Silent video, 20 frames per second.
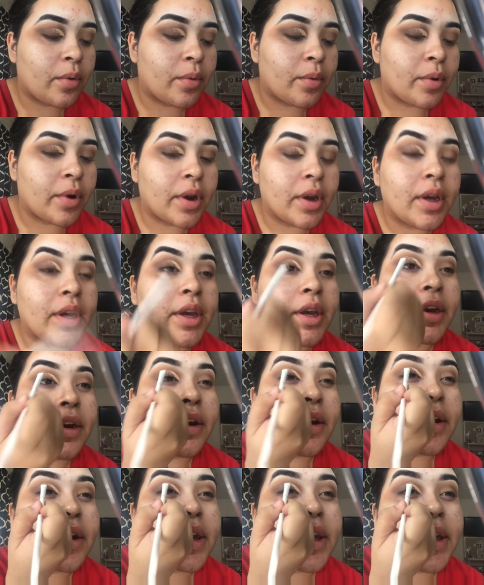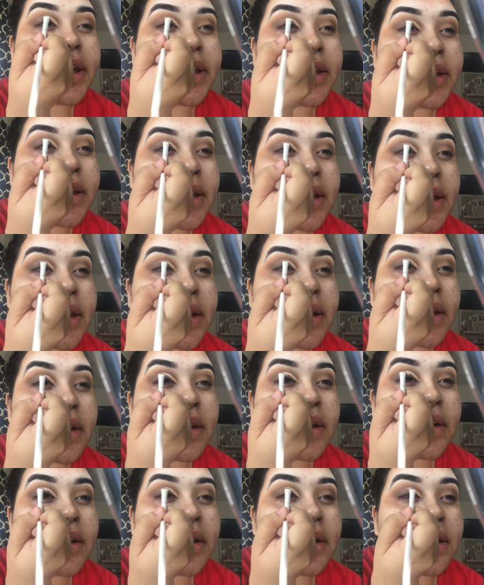Right here, it is like
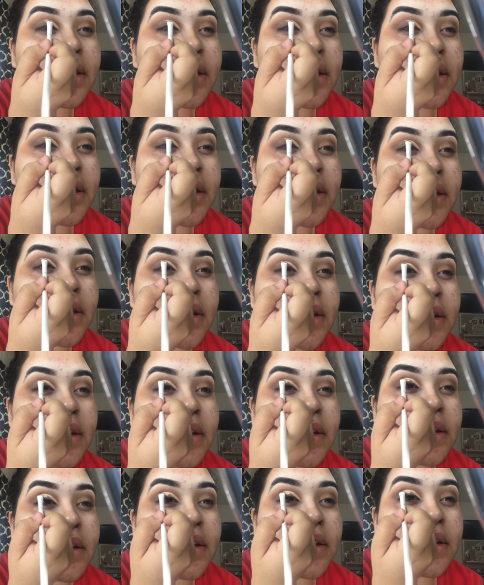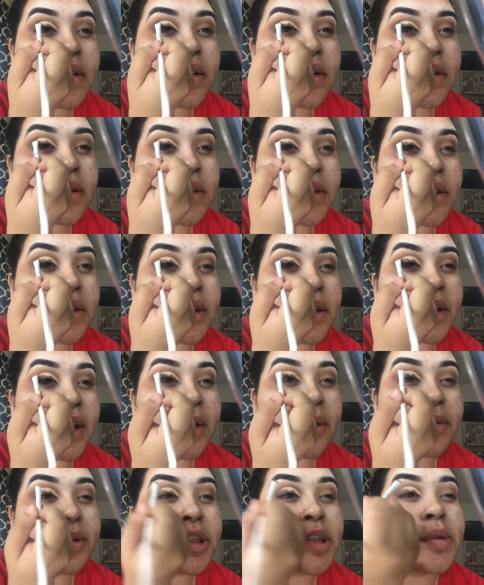a good concealer.
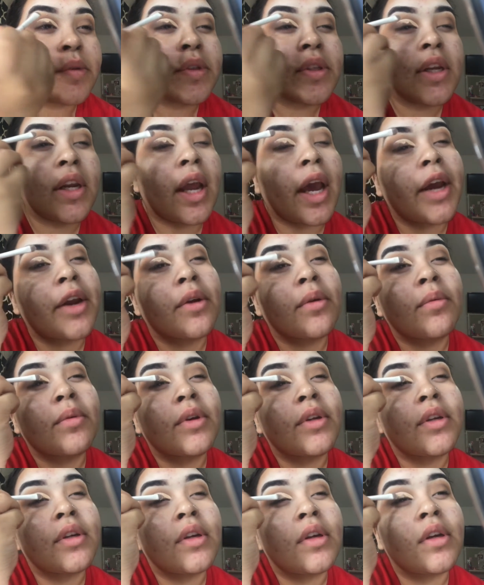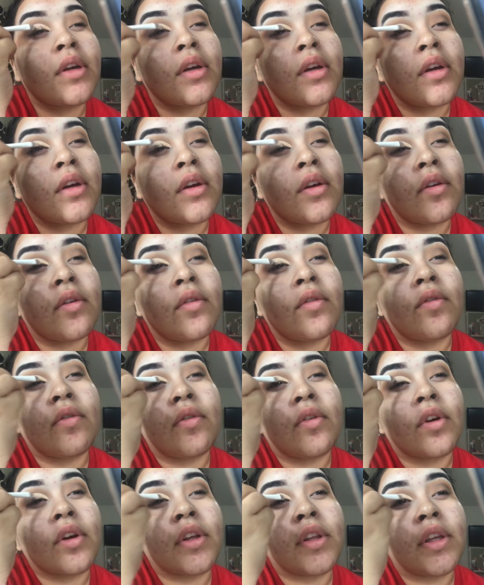I wish there was a lighter one
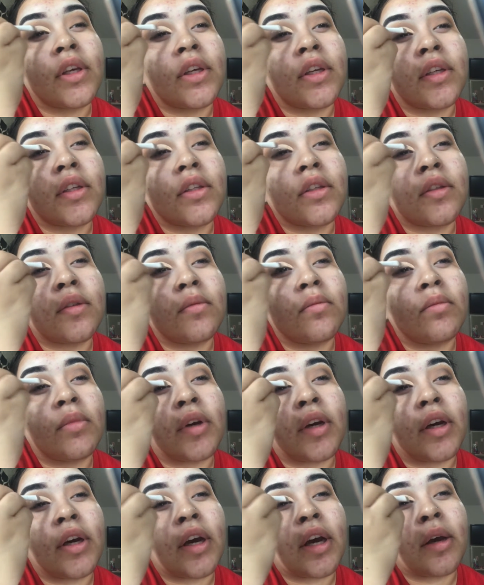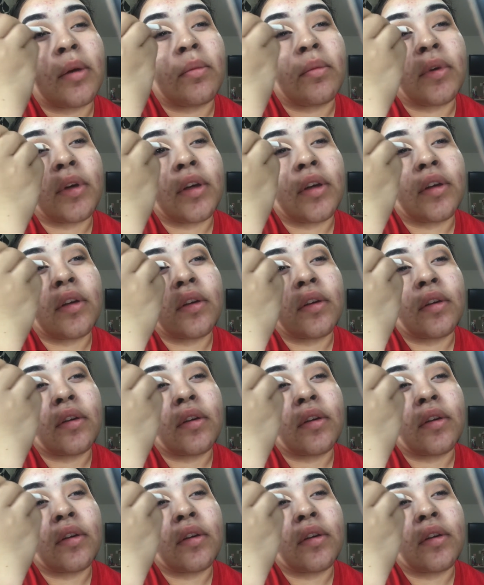for this, but I mean,